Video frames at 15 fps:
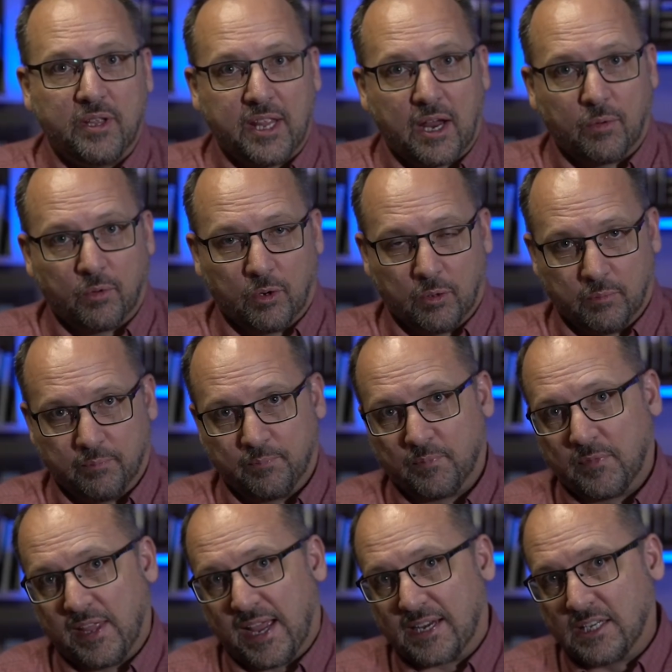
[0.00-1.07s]
in that room,
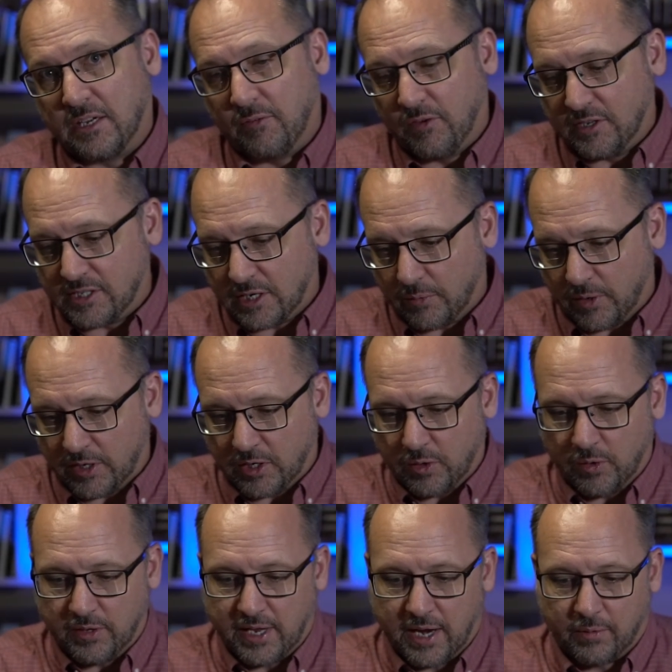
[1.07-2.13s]
the activities that we
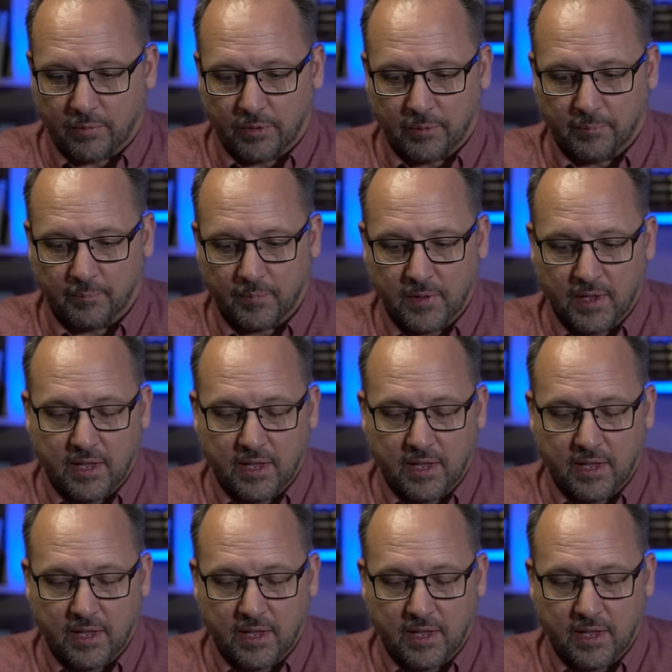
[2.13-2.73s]
do in that room,